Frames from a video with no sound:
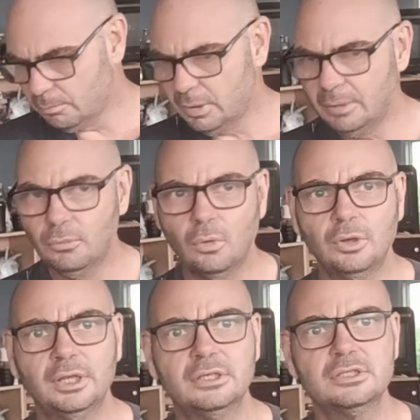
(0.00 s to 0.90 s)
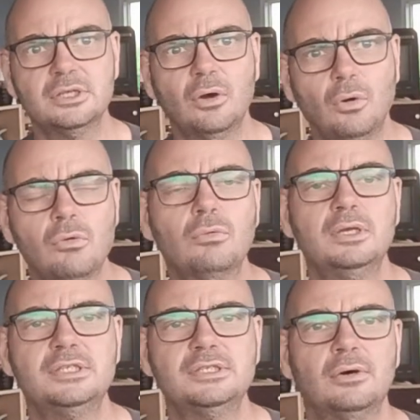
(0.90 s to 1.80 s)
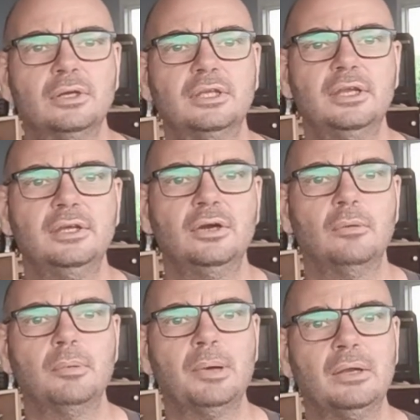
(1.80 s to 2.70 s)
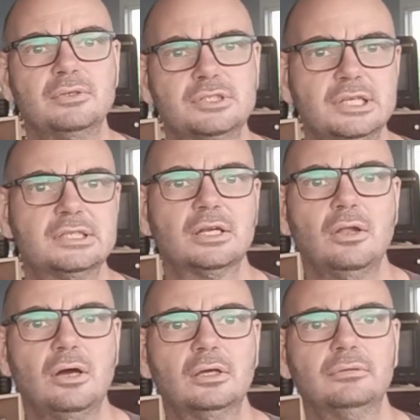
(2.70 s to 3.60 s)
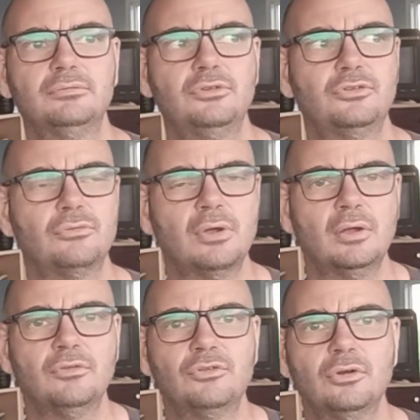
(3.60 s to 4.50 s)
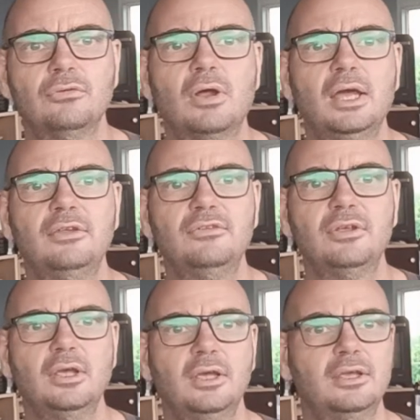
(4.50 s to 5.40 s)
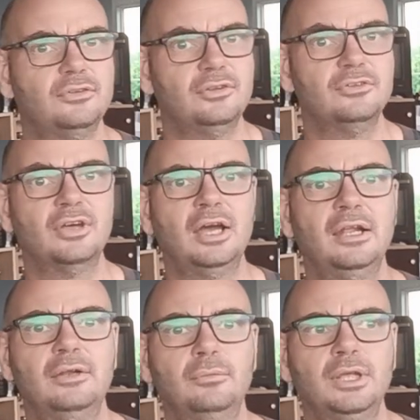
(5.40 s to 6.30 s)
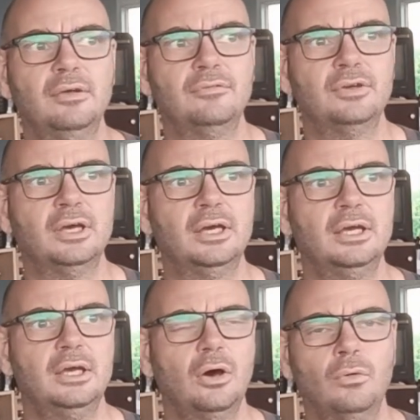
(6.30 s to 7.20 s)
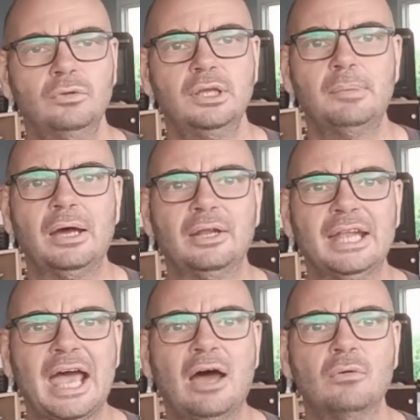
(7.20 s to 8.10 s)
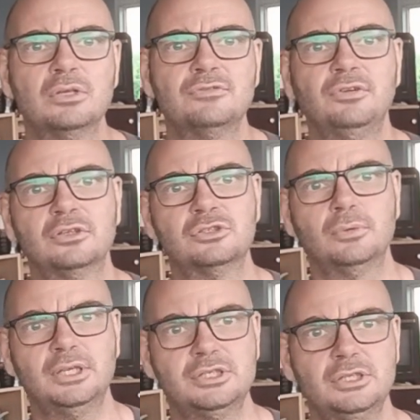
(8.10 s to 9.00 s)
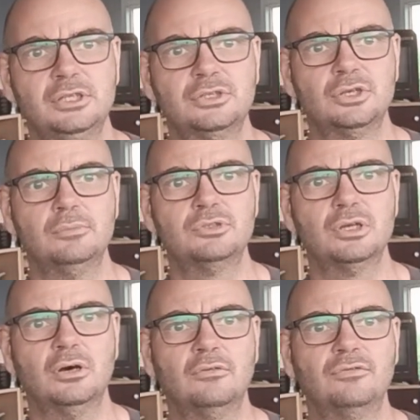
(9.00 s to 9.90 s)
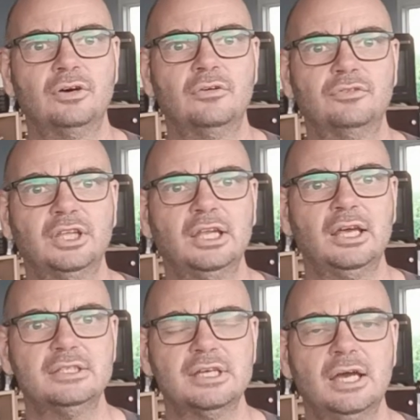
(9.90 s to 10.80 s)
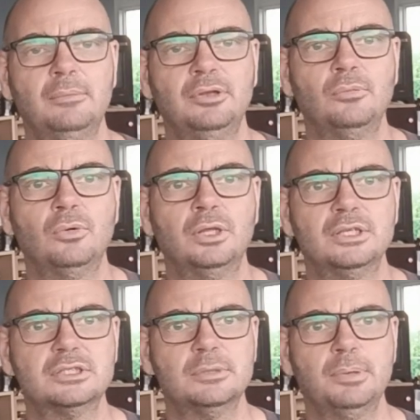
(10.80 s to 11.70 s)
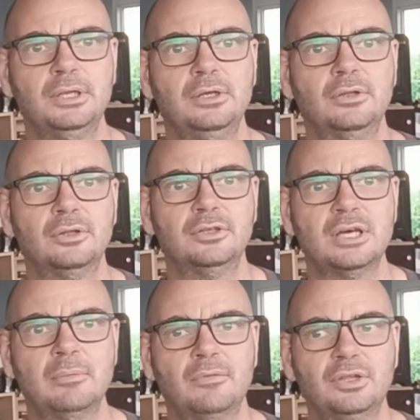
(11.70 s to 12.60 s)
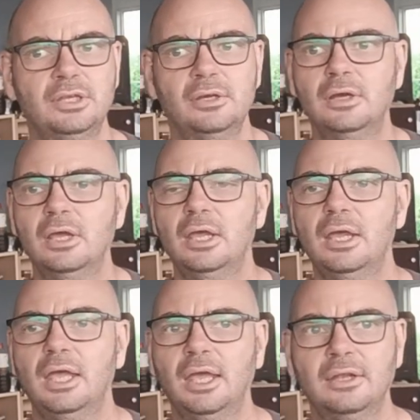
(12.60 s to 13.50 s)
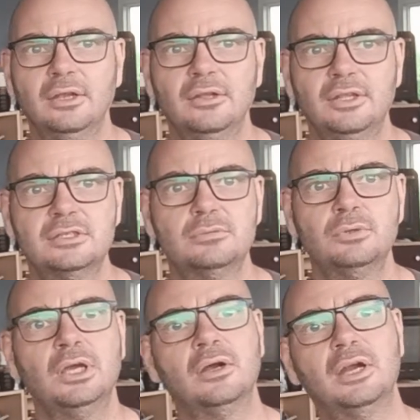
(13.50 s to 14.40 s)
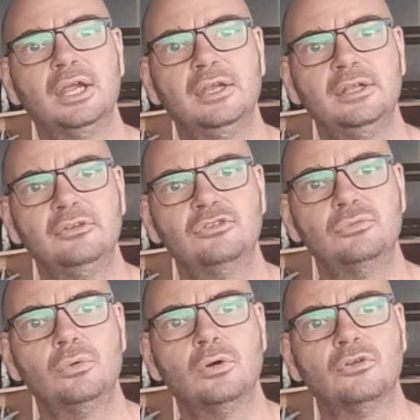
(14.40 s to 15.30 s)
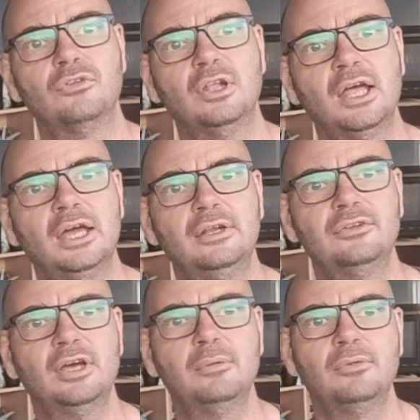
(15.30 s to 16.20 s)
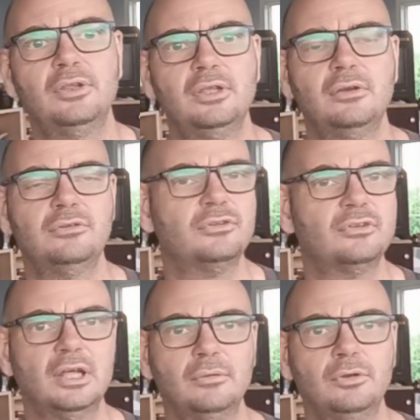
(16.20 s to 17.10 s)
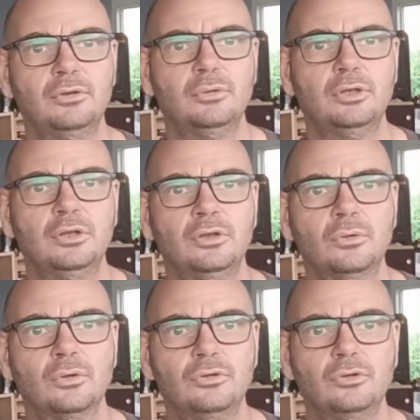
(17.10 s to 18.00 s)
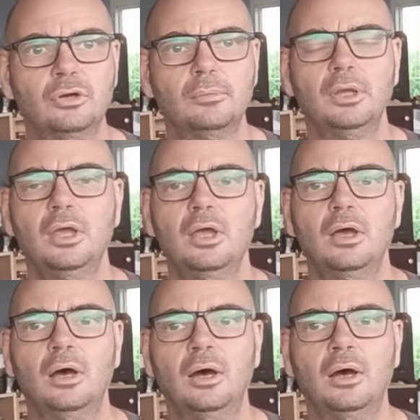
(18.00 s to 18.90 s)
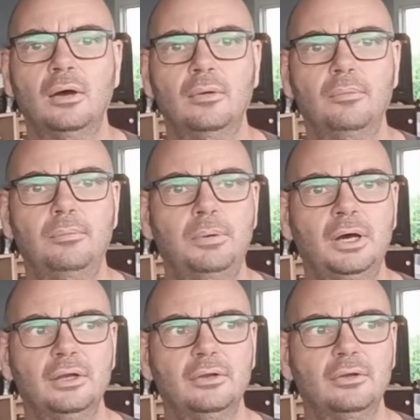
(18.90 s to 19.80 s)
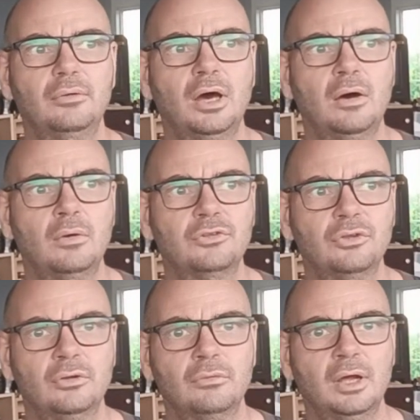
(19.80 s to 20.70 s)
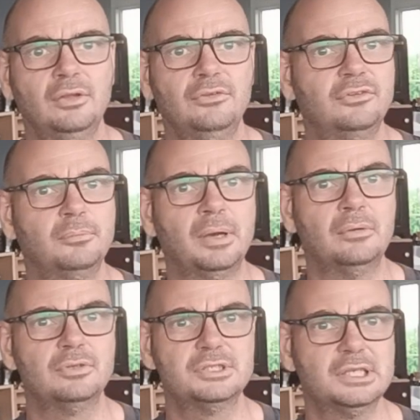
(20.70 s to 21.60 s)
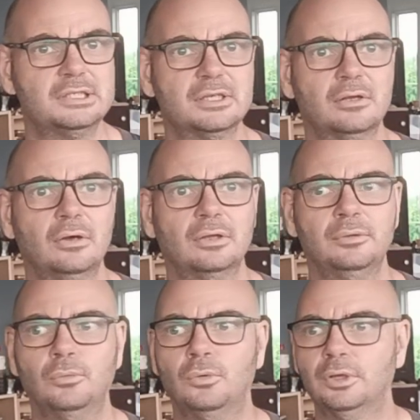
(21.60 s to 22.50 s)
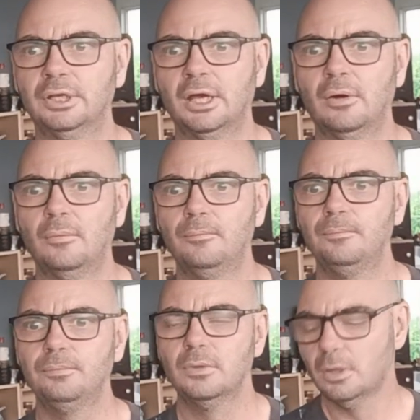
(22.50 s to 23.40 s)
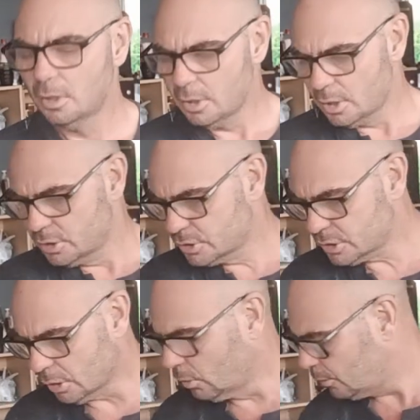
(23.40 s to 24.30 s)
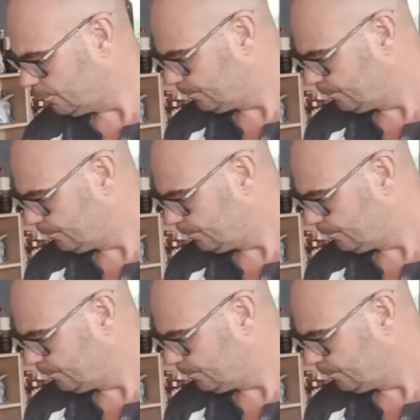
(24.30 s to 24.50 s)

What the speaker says: my mornings always start getting up about 6 o'clock, just around sunrise, because in Thailand we have only about an hour's fluctuation in terms of daylight time in the mornings, depending on the time of the year. And this, we are heading towards the lighter time of the year, just like we're doing in Northern Europe. But our sunrise is about 6 o'clock in the morning now. So